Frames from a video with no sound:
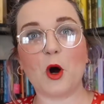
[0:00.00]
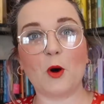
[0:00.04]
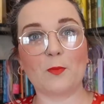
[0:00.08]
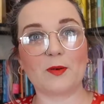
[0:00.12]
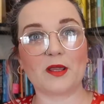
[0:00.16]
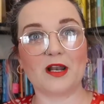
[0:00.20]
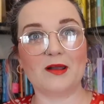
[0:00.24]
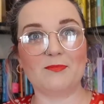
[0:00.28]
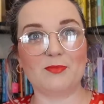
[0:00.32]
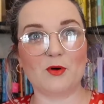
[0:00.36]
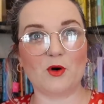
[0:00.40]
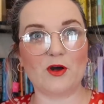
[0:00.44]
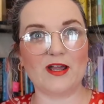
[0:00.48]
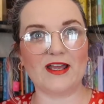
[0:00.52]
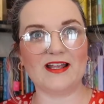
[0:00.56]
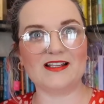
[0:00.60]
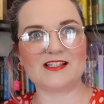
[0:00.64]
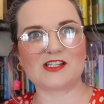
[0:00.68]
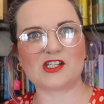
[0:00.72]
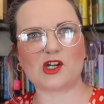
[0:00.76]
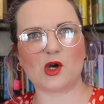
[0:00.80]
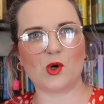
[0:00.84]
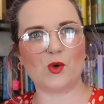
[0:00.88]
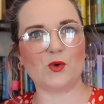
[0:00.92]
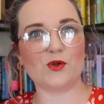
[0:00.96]
popular boy
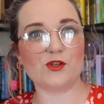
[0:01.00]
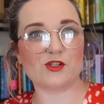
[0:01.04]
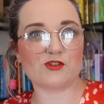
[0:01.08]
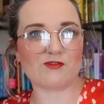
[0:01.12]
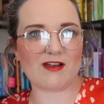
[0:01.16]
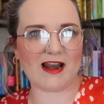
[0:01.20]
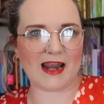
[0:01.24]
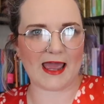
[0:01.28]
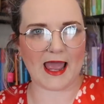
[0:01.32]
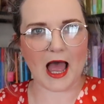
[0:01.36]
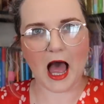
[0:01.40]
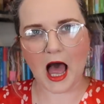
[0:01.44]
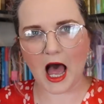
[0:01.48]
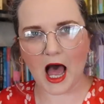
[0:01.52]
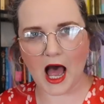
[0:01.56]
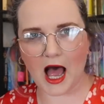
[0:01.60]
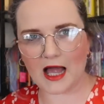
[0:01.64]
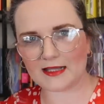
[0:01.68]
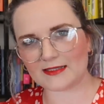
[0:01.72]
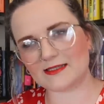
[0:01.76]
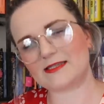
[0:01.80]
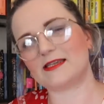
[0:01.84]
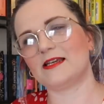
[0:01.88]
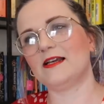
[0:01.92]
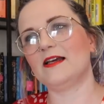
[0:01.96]
in school who's really
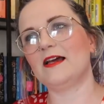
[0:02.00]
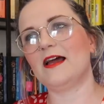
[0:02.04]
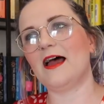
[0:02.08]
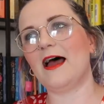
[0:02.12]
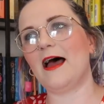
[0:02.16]
hot,